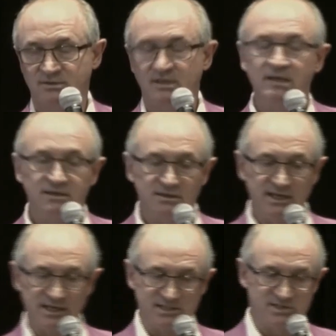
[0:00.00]
Then
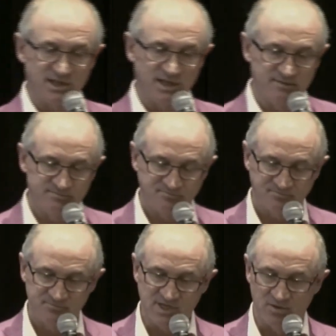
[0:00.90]
I said,
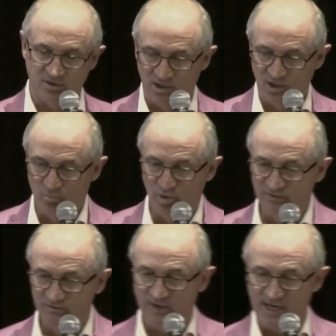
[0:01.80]
so you put
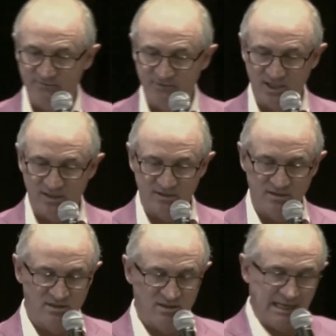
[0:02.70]
5 in,
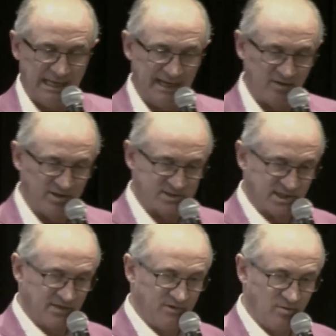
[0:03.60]
IRS gave
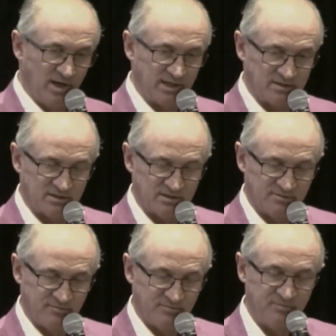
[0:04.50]
you 8.
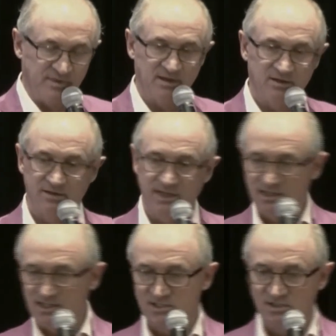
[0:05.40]
Then
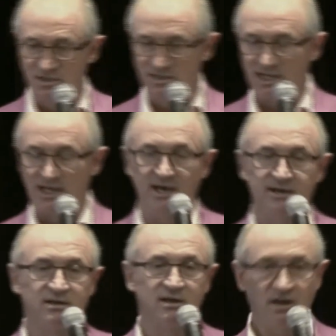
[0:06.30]
let's look at
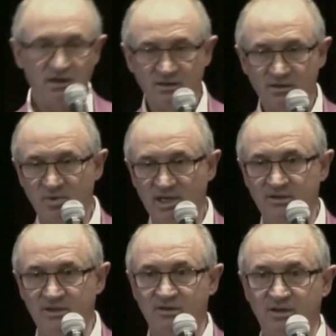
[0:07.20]
the beginning of the
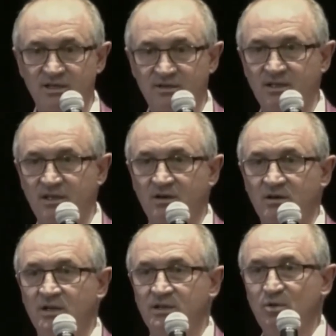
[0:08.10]
year, the end of the year,
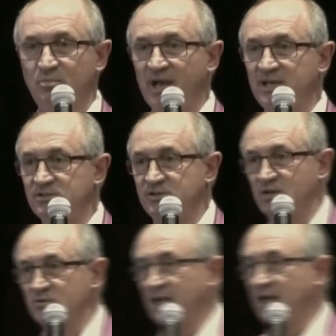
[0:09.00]
you paid your note
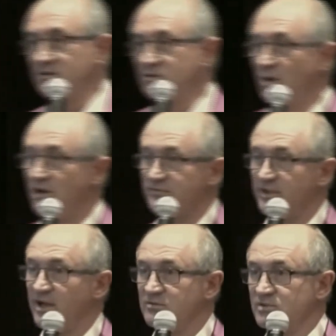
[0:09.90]
down
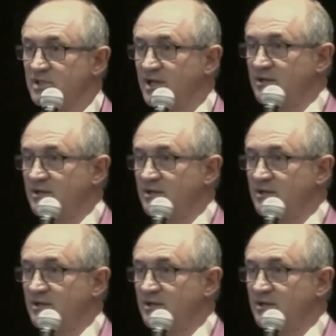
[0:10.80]
$12,000 with